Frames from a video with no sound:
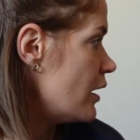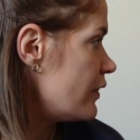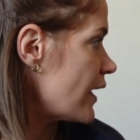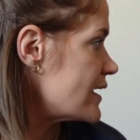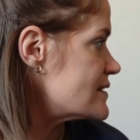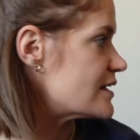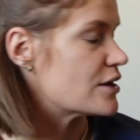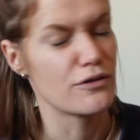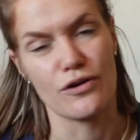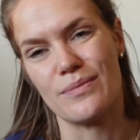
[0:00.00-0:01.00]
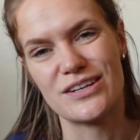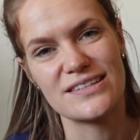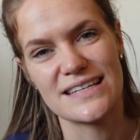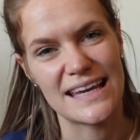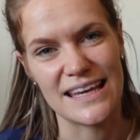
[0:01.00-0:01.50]
that is in her room, and she's
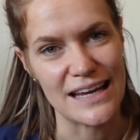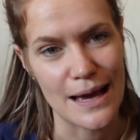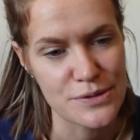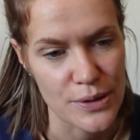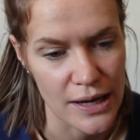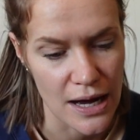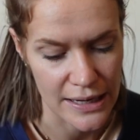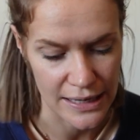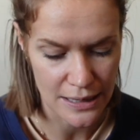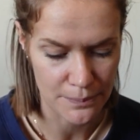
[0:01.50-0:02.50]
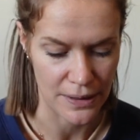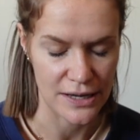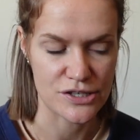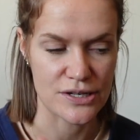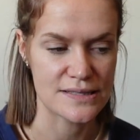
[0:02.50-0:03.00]
taking a nap so I can't get it, but
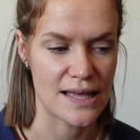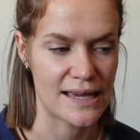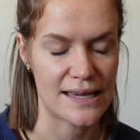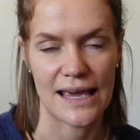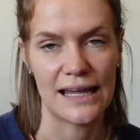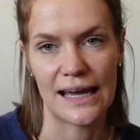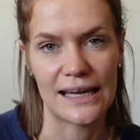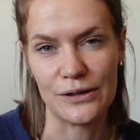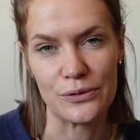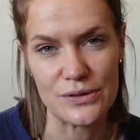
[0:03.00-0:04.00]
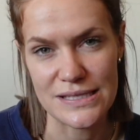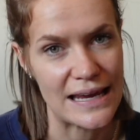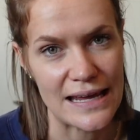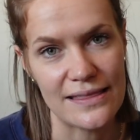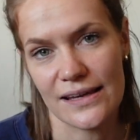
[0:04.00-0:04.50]
just like, yeah, like a little
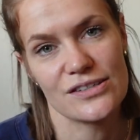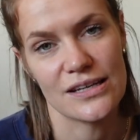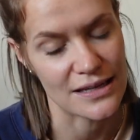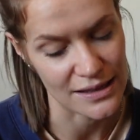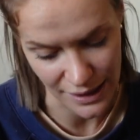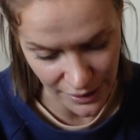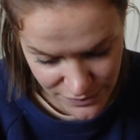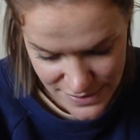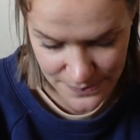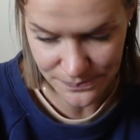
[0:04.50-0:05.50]
teddy that she loves.